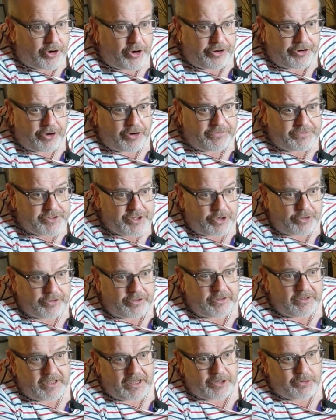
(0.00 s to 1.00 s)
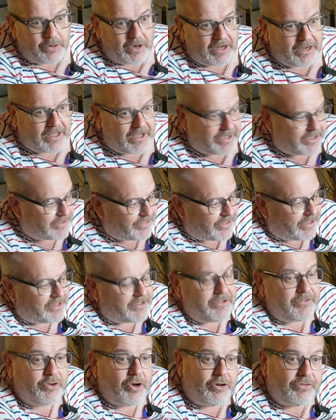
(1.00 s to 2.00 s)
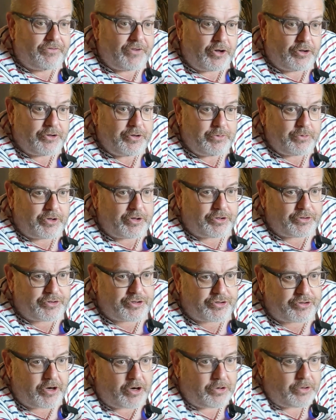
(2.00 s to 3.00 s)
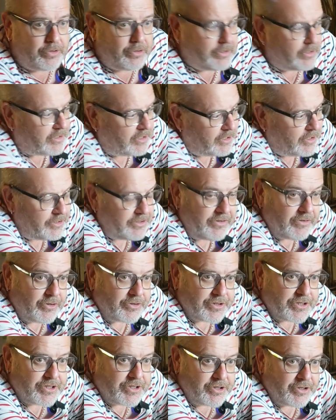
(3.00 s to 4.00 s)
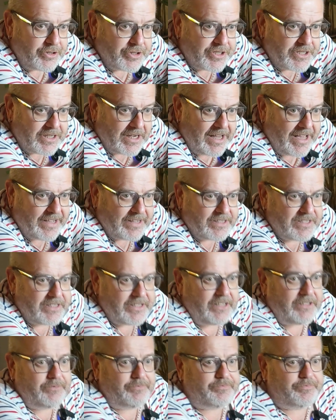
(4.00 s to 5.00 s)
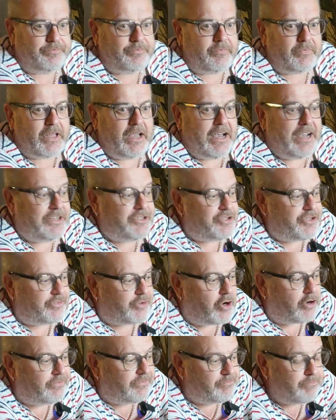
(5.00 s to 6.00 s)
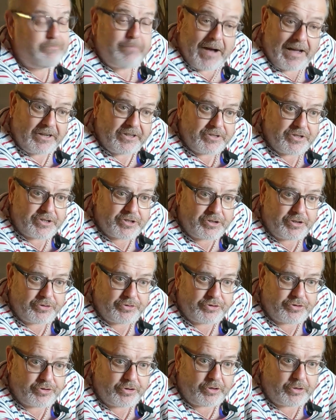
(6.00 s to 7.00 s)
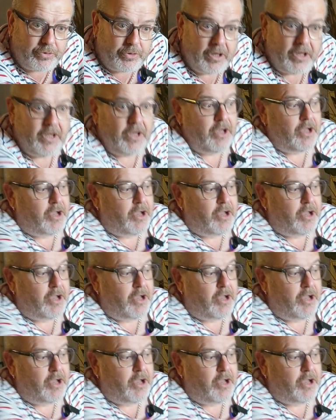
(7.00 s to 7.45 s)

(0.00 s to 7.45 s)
on-off toggle. I quite like that. You've got a volume control, you've got the source selector, and you've got a balance control,